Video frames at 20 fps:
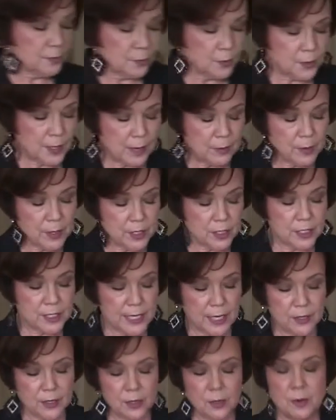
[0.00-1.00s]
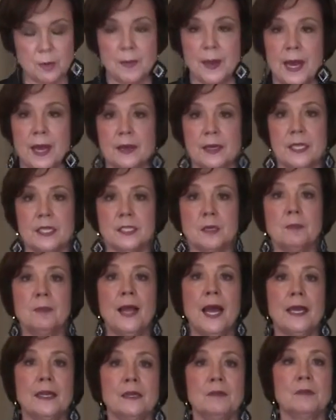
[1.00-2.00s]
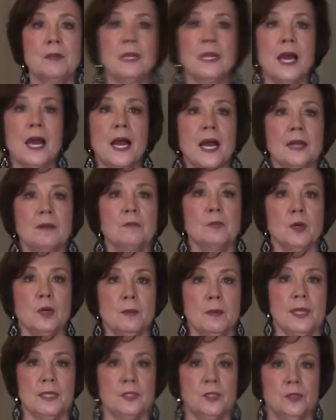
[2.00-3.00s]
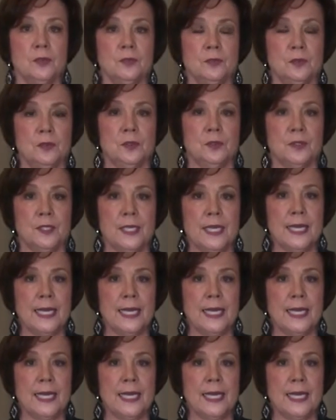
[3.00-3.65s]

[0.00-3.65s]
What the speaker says: flute I want to tell you about is a platinum-clad Marmots Flute.